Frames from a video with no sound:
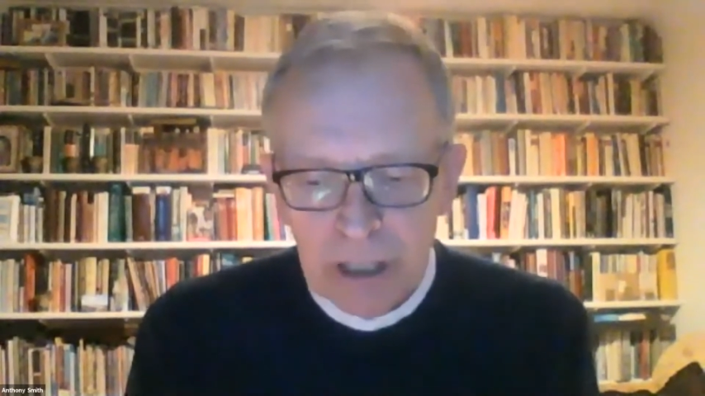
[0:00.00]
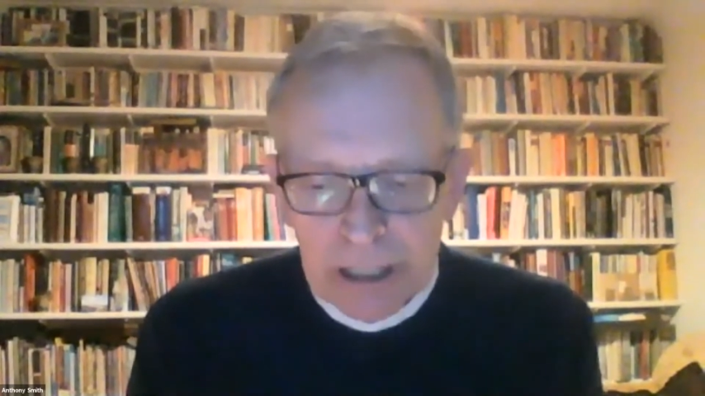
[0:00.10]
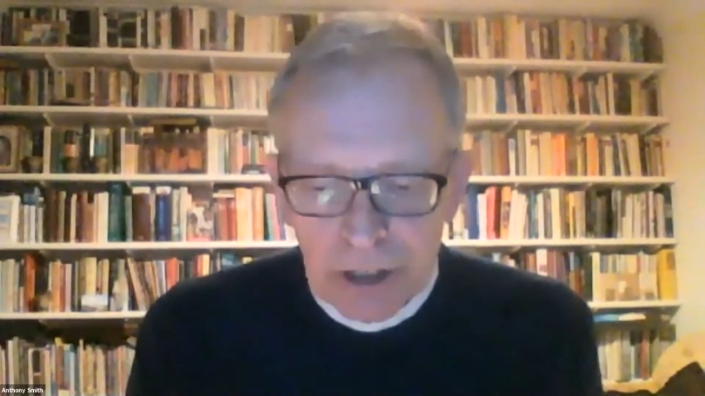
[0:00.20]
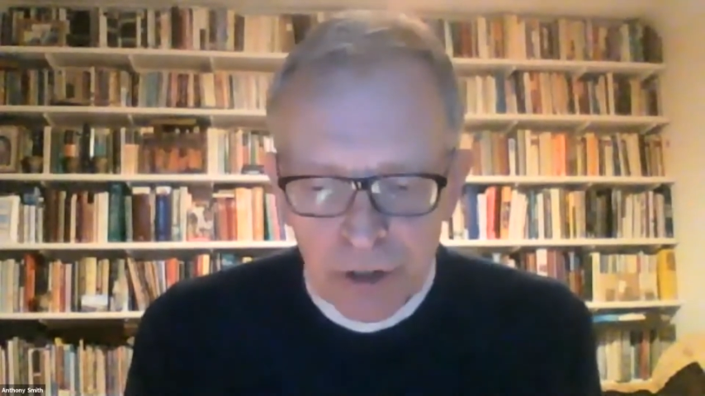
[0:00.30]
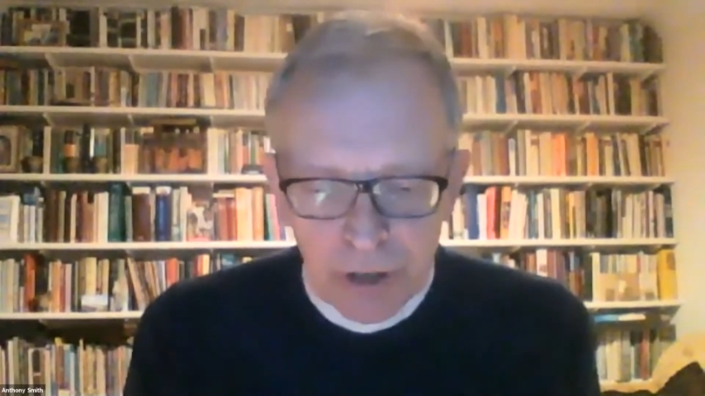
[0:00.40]

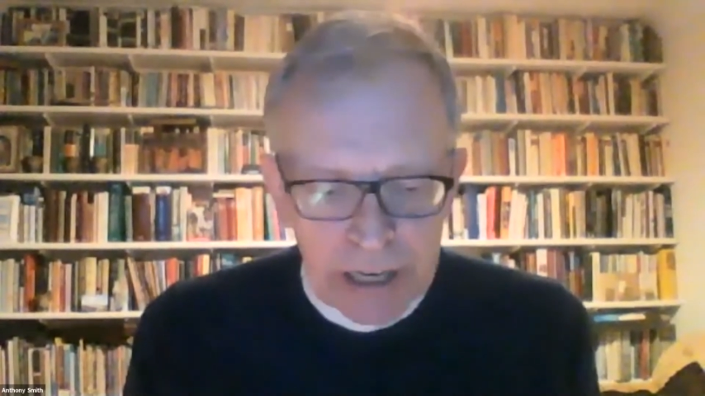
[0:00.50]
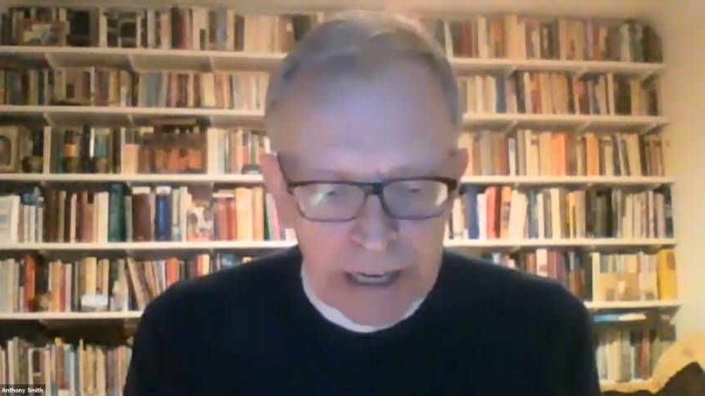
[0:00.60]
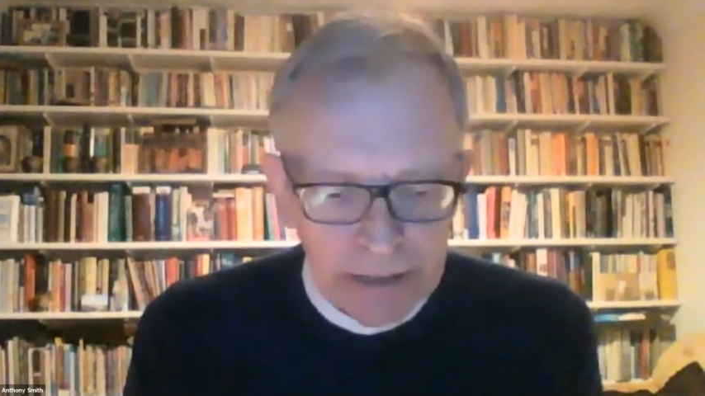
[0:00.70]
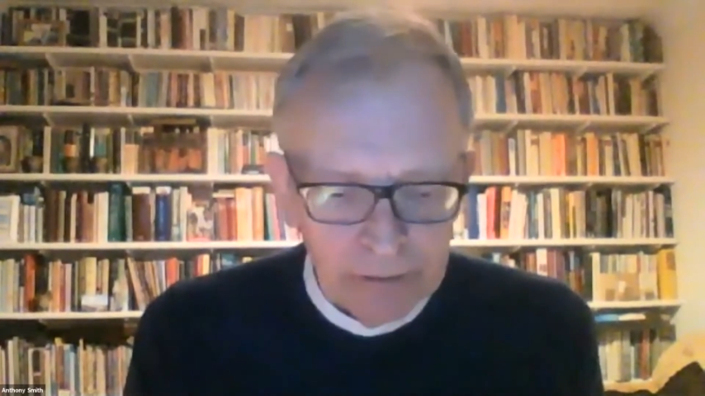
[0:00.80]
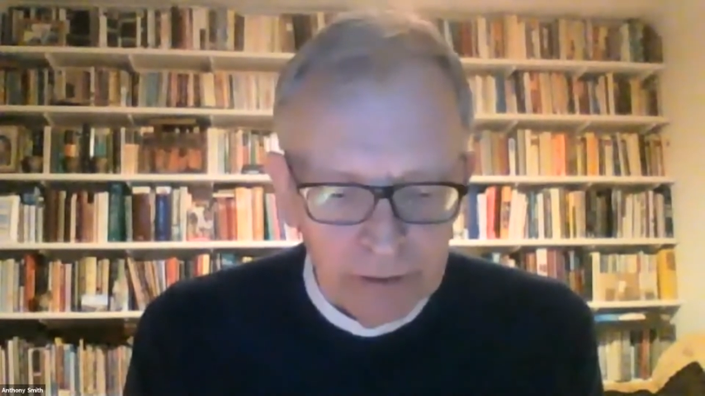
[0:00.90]

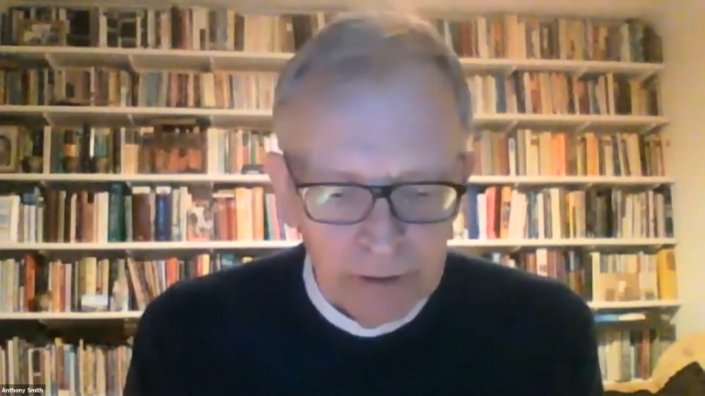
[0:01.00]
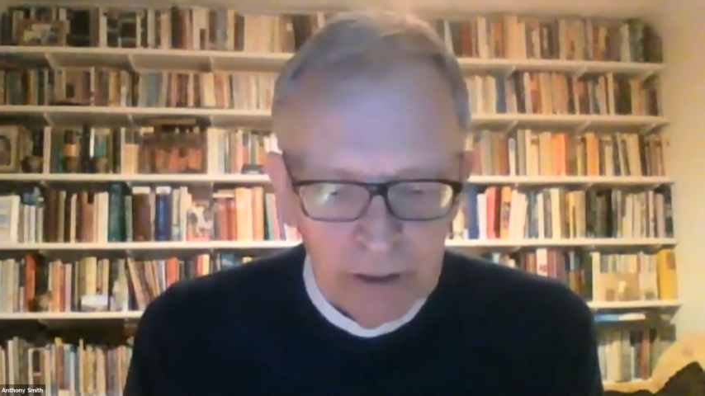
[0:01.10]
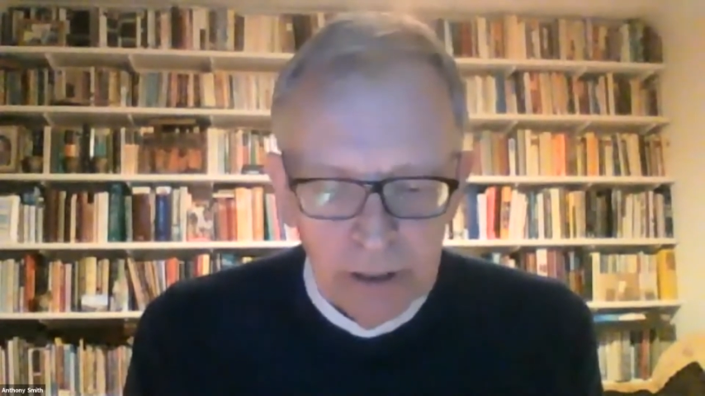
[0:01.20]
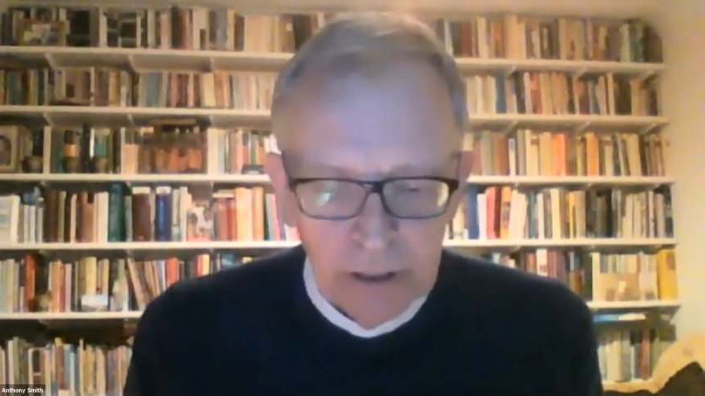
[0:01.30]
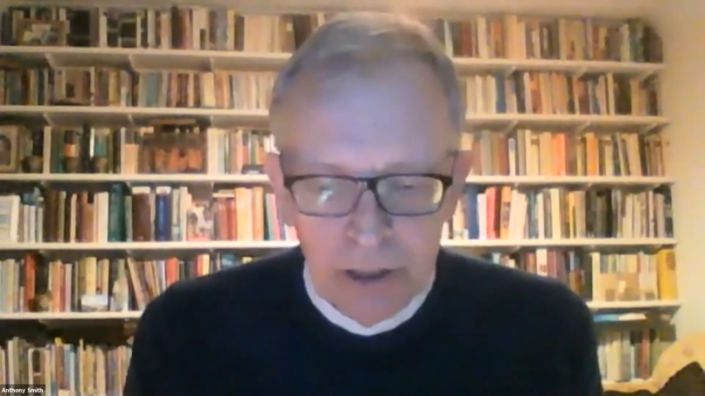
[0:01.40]
literally,
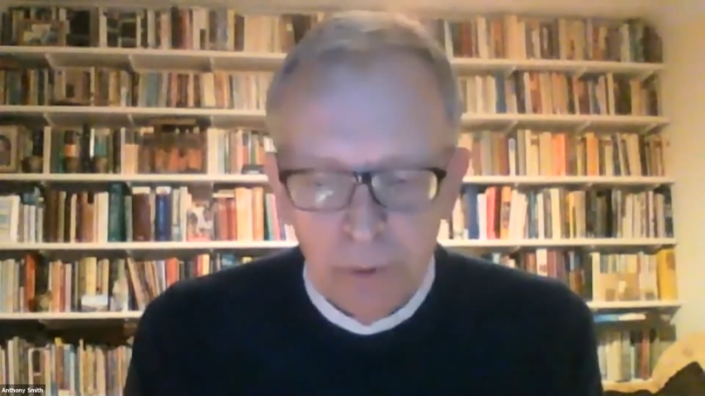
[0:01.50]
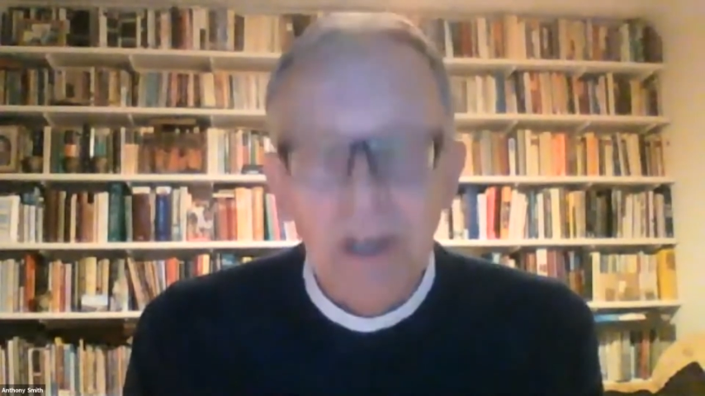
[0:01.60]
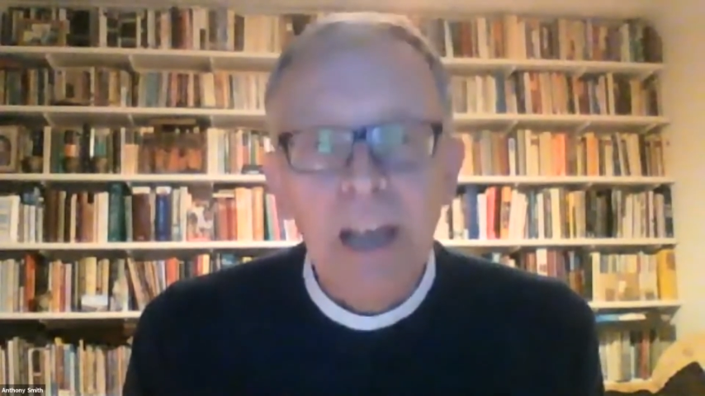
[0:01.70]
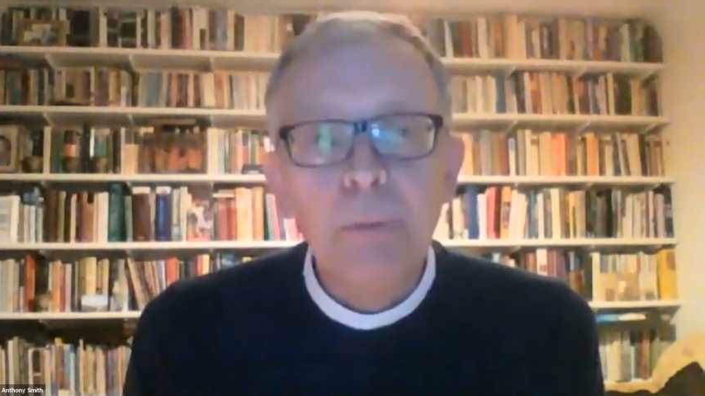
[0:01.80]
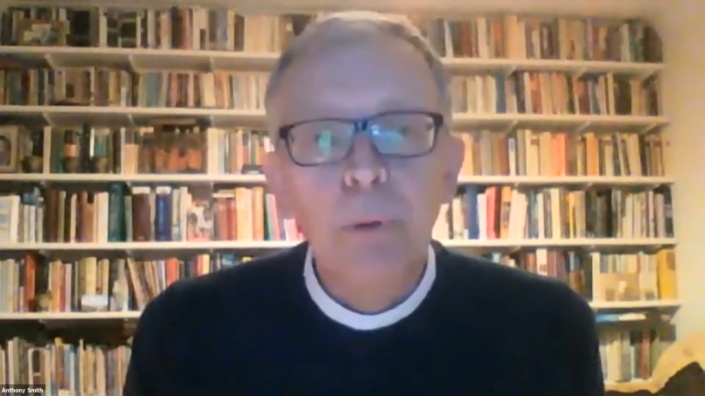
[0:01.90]
to
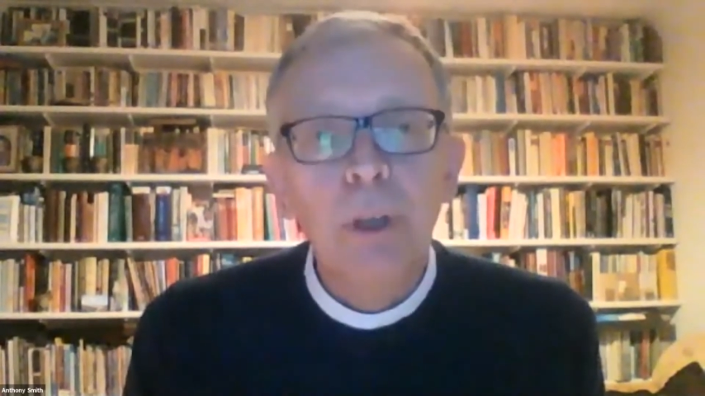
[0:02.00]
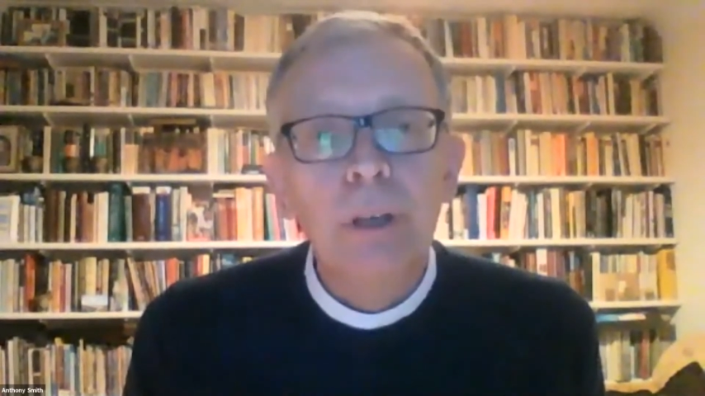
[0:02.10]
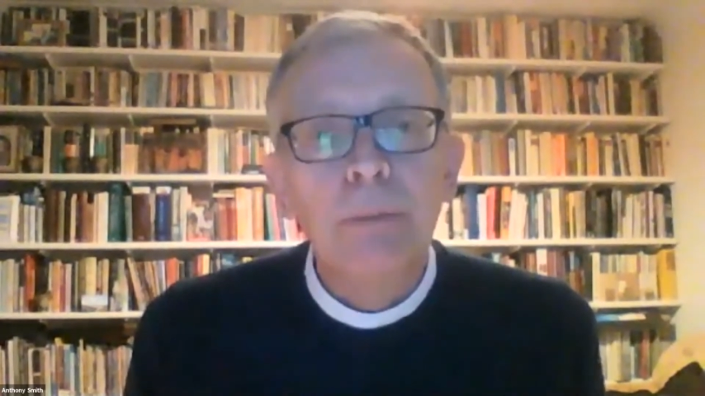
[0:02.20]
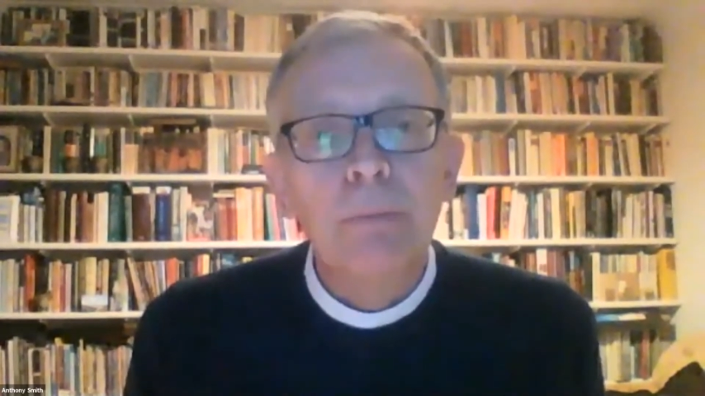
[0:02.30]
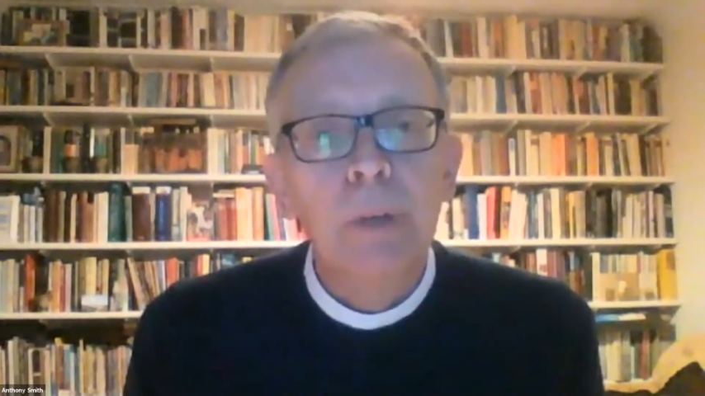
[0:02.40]
enable
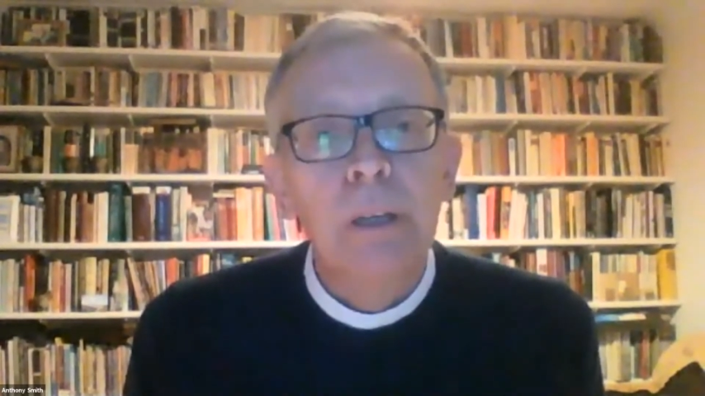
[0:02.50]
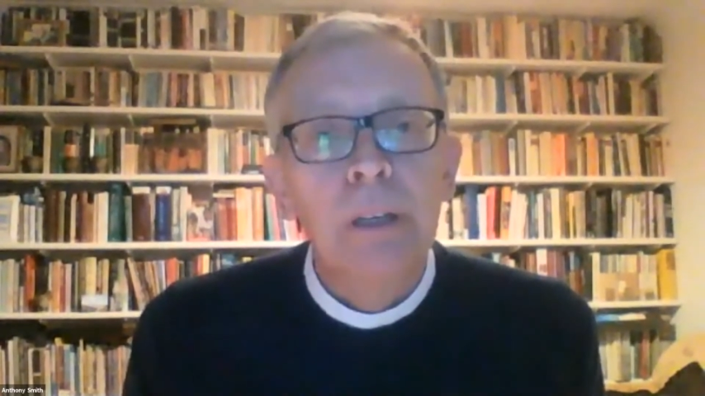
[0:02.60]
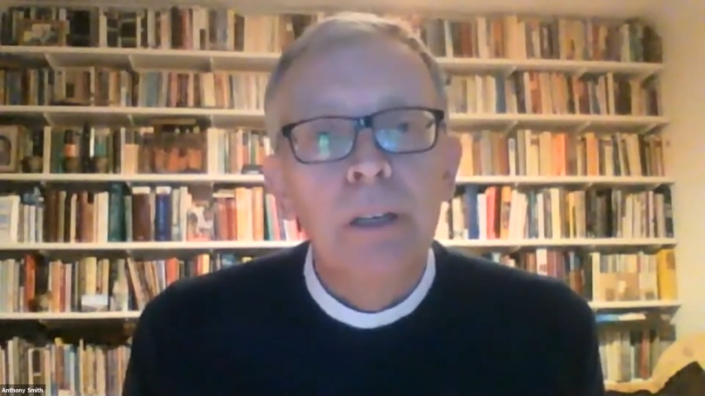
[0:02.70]
them